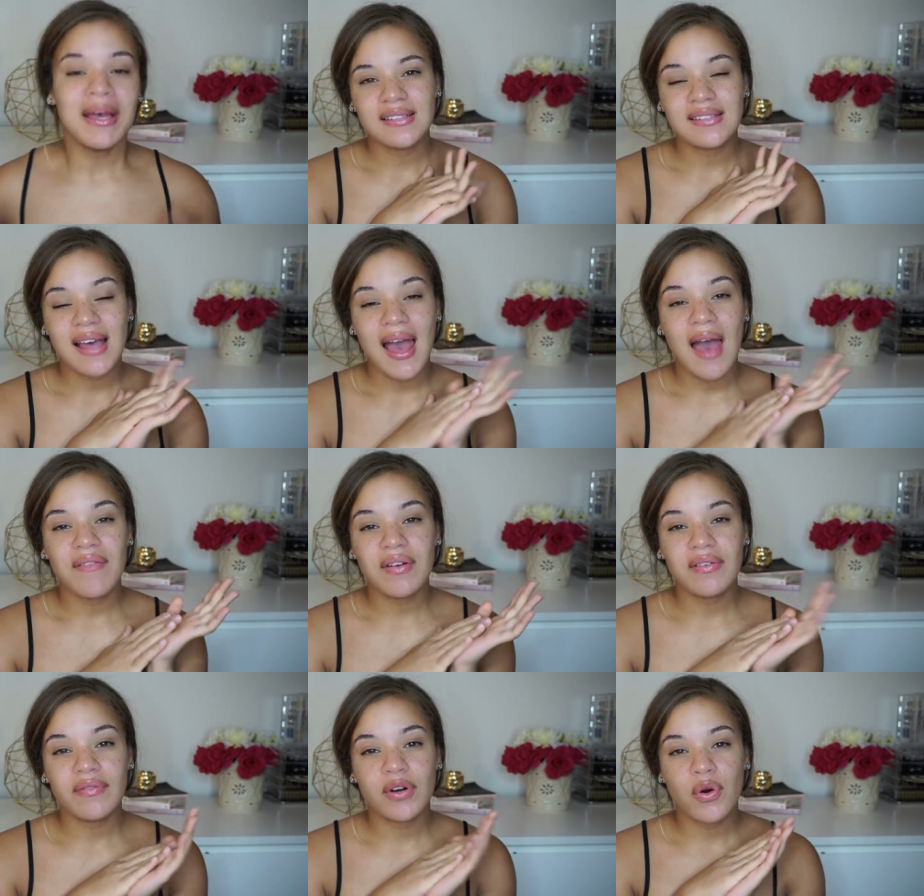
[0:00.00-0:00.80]
Since I
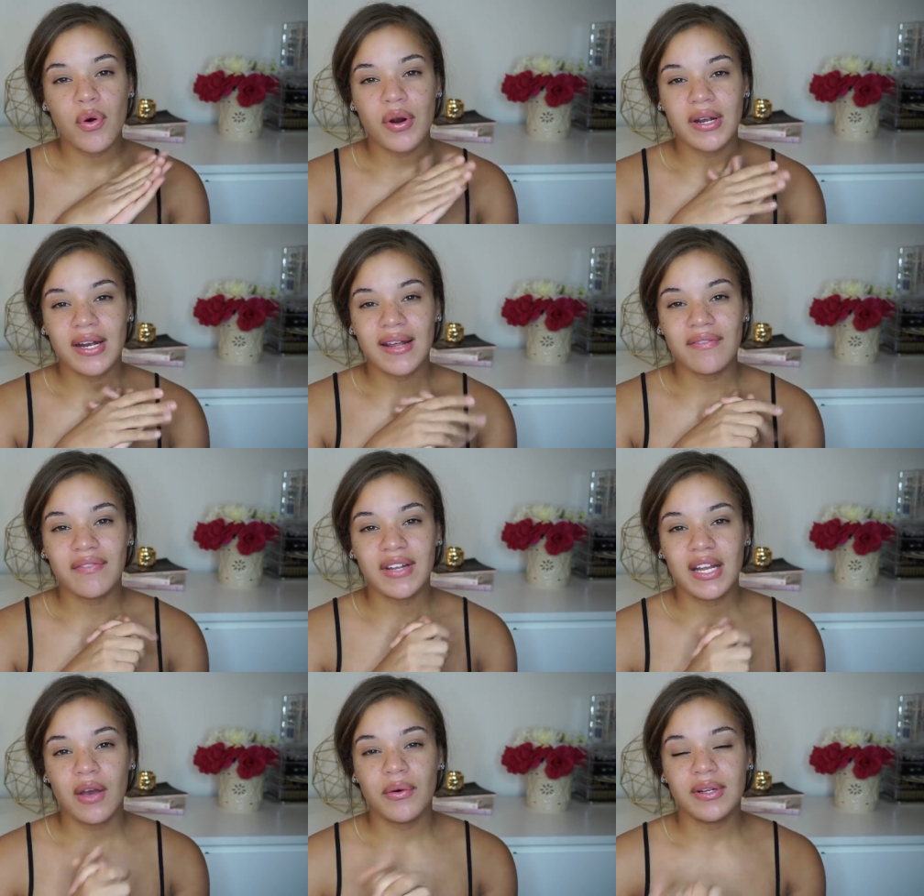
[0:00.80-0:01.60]
haven't recorded a
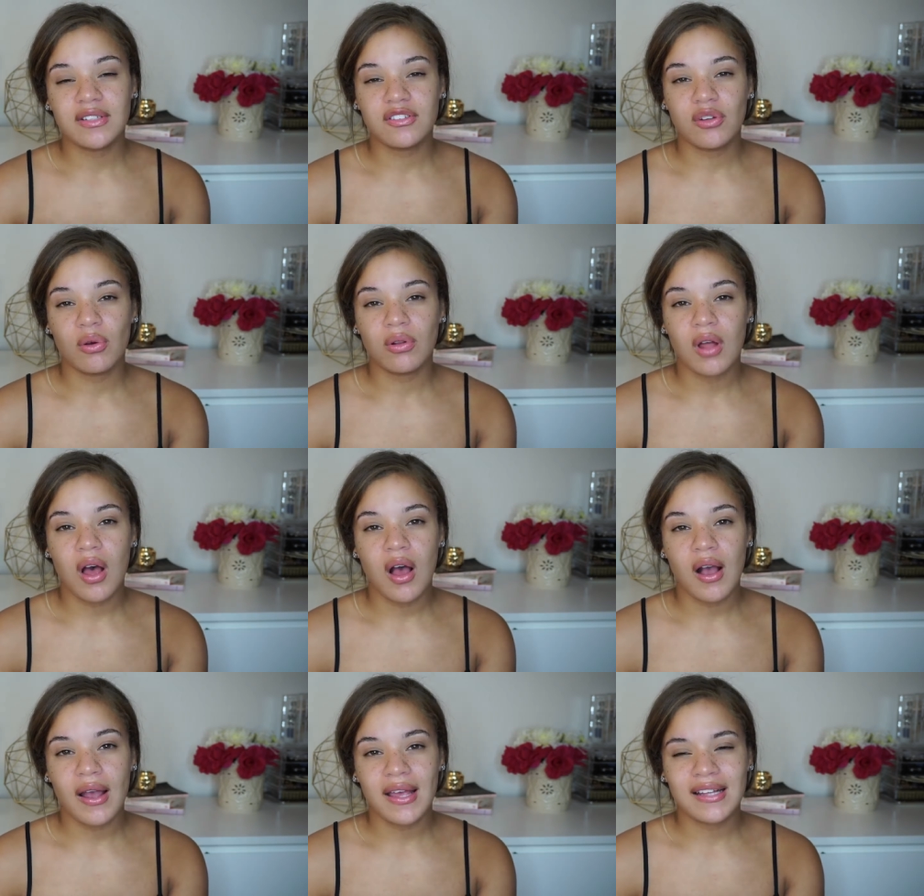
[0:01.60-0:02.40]
video in so
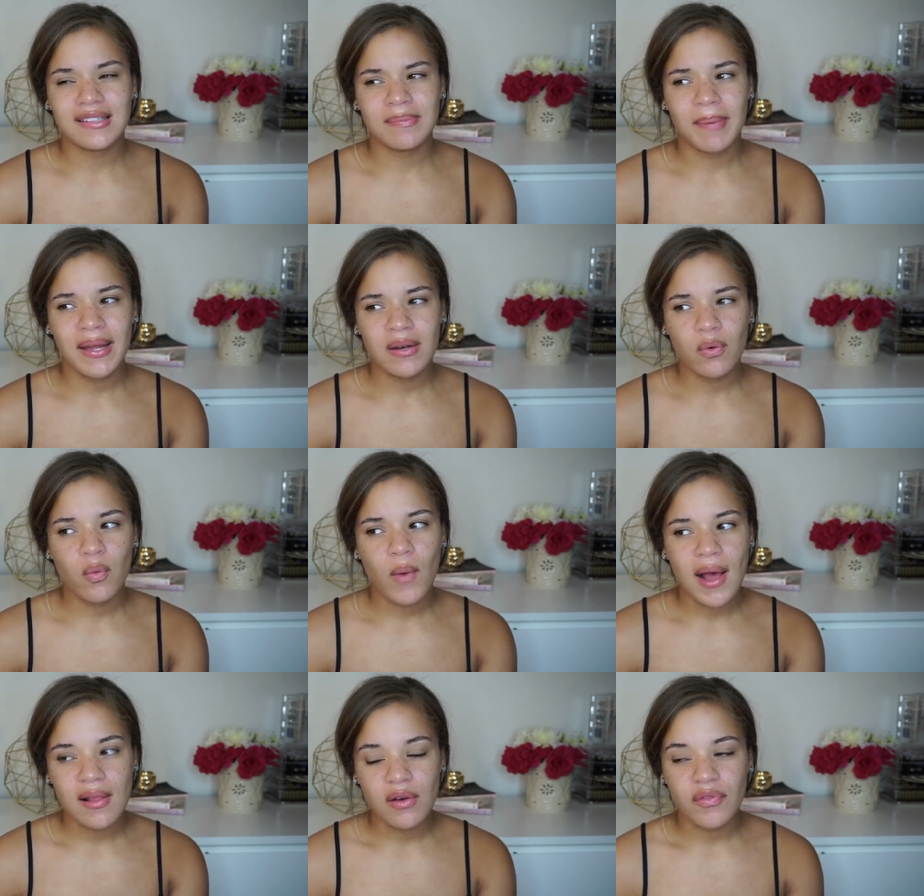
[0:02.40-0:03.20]
long, it's
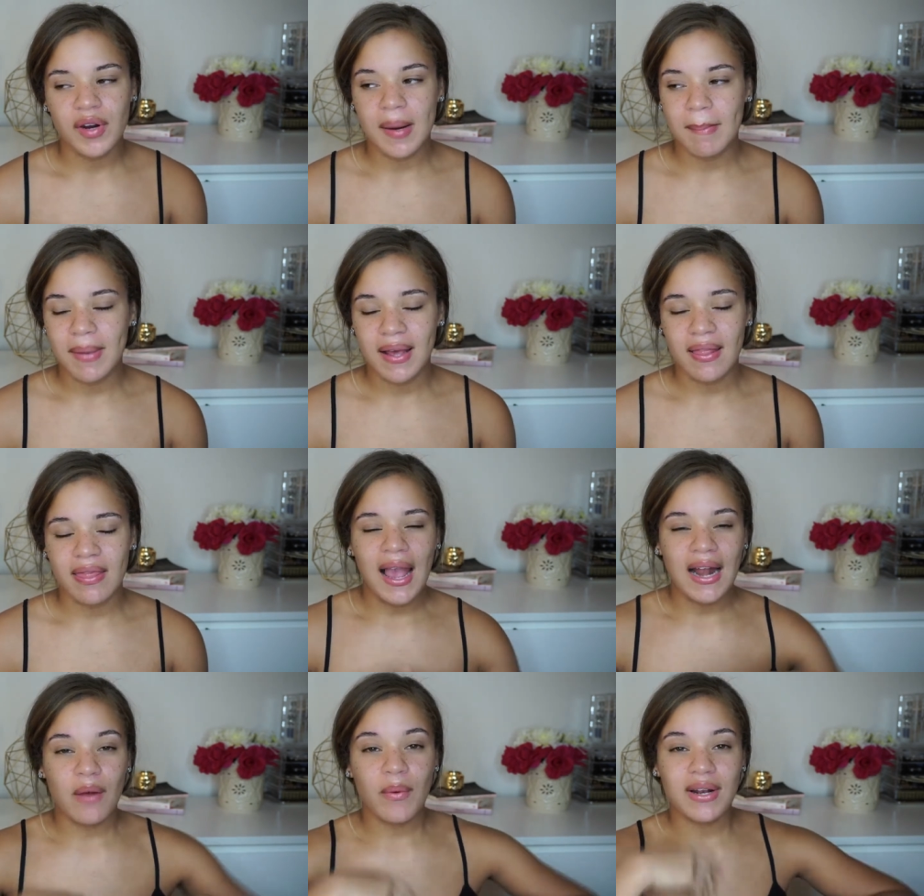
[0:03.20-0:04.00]
been well over a
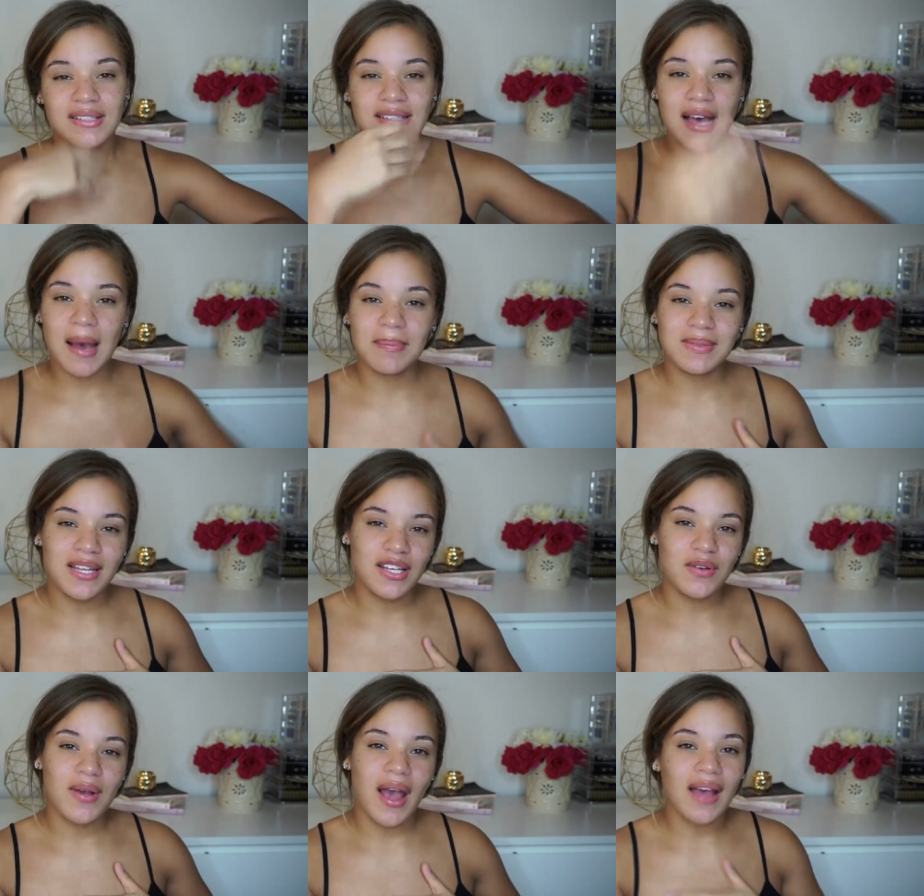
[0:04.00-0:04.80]
month, kind of wanted to
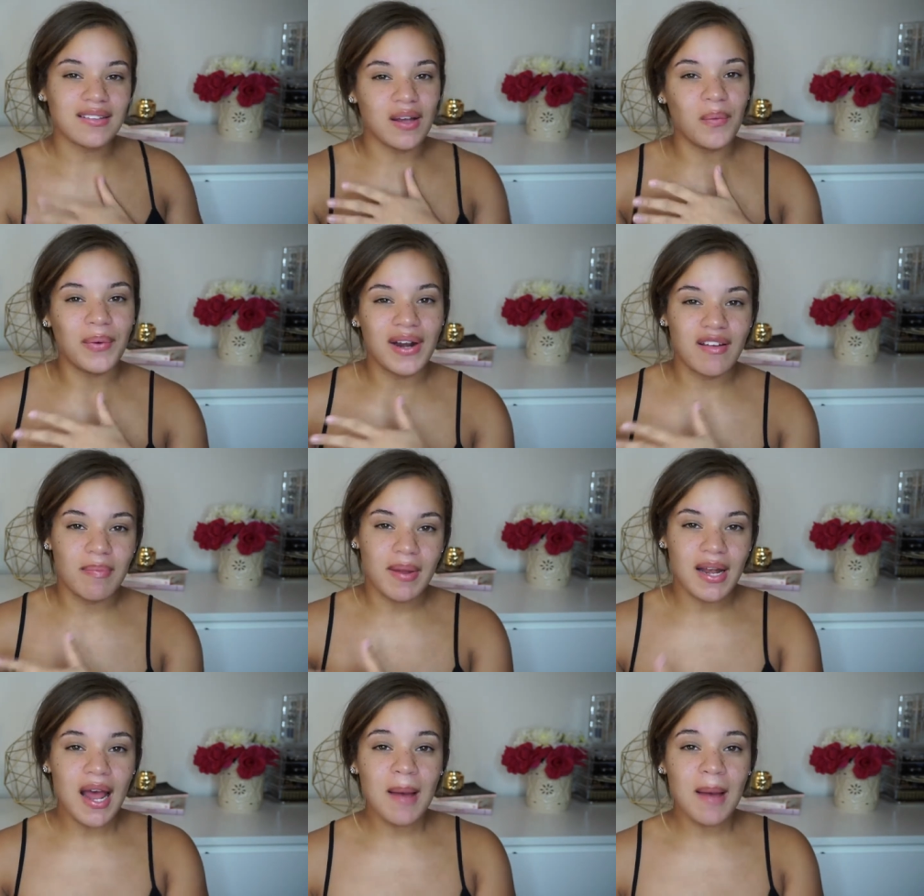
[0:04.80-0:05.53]
update you guys on what I've been